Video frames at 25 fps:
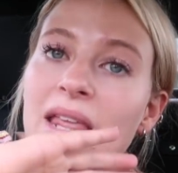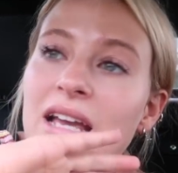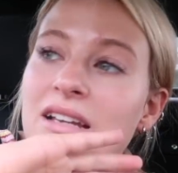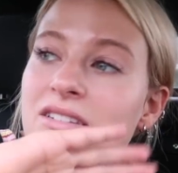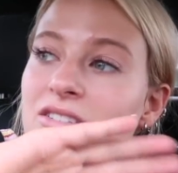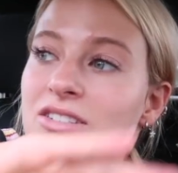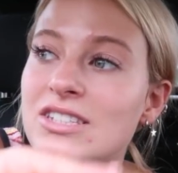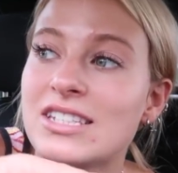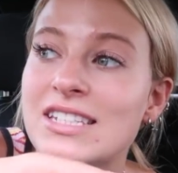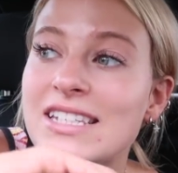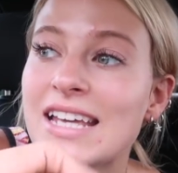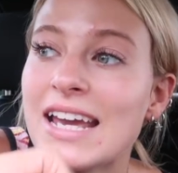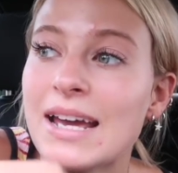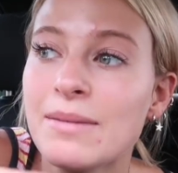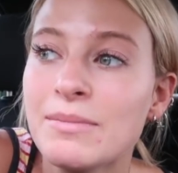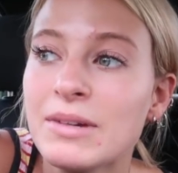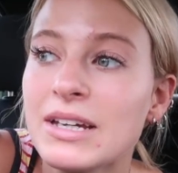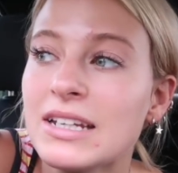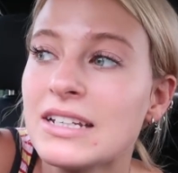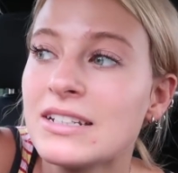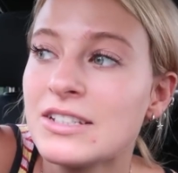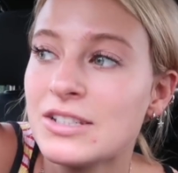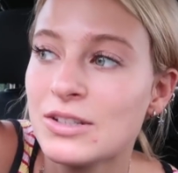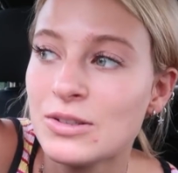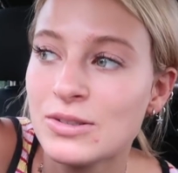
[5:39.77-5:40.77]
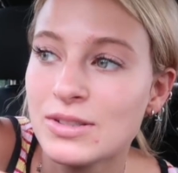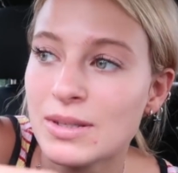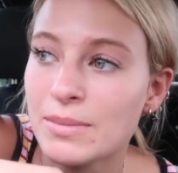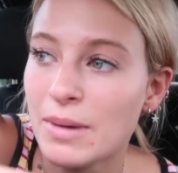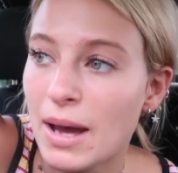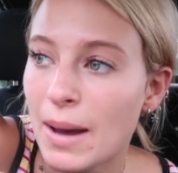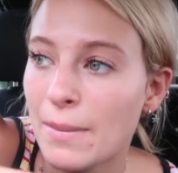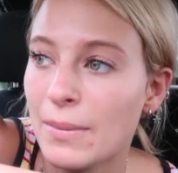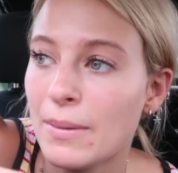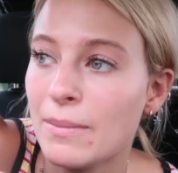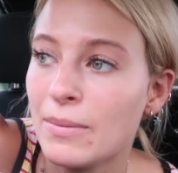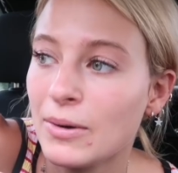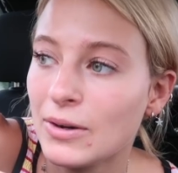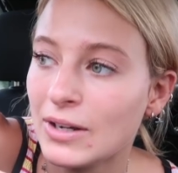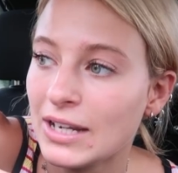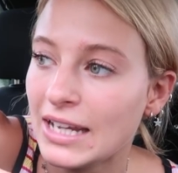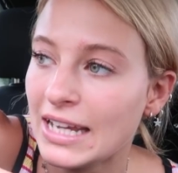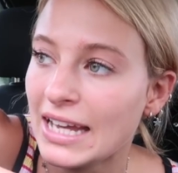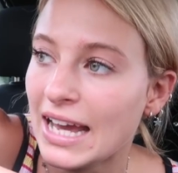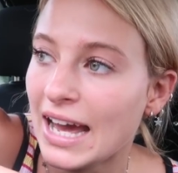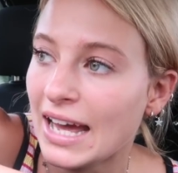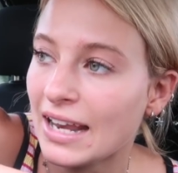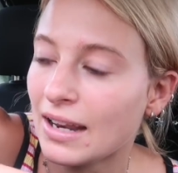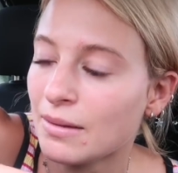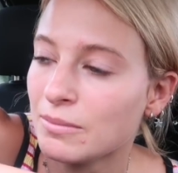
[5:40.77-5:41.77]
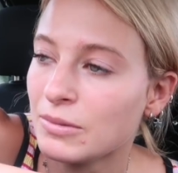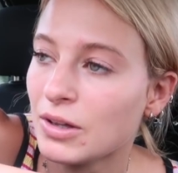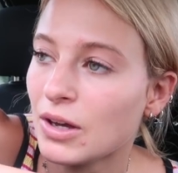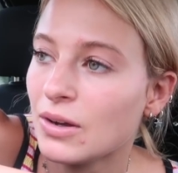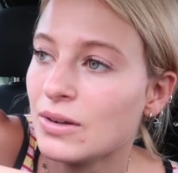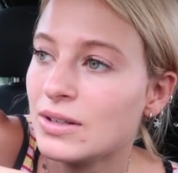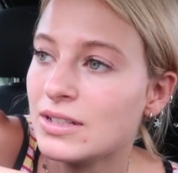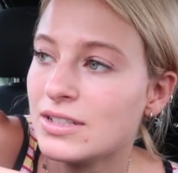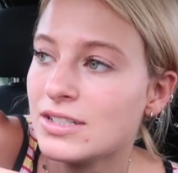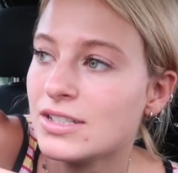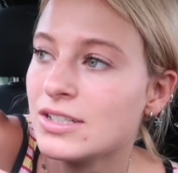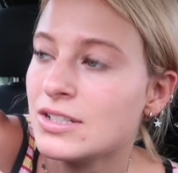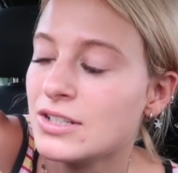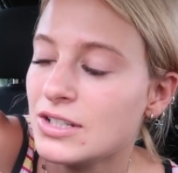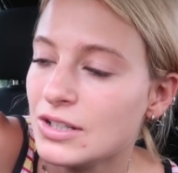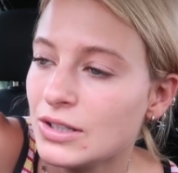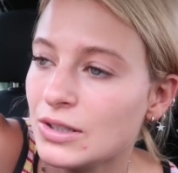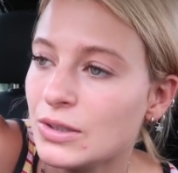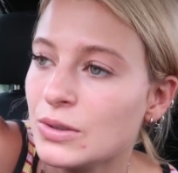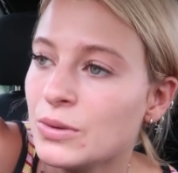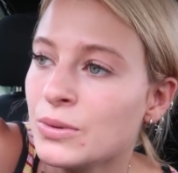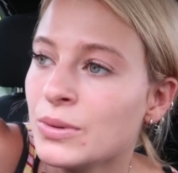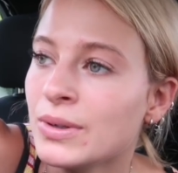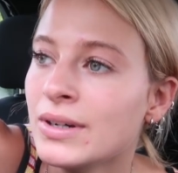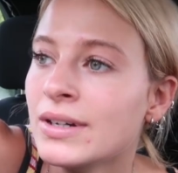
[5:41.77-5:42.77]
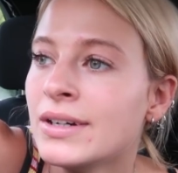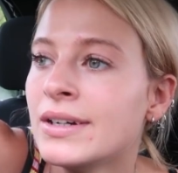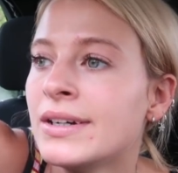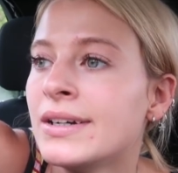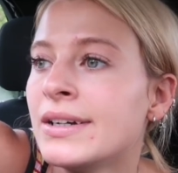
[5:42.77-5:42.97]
So today I'm gonna do some upper body and I'm going to do